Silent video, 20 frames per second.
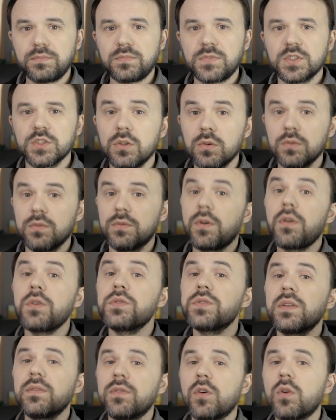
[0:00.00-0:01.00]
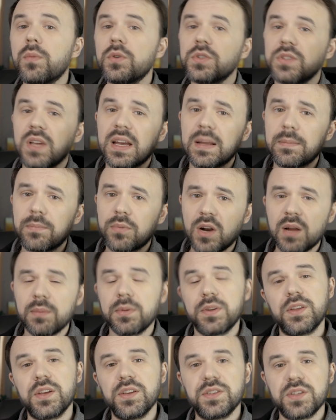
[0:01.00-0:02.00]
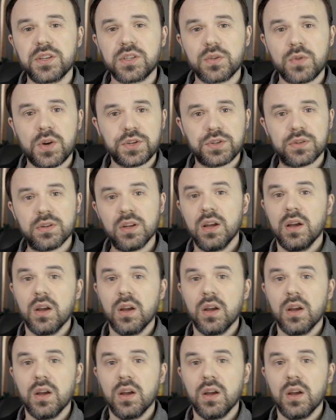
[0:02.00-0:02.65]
So first and foremost, and probably the easiest question,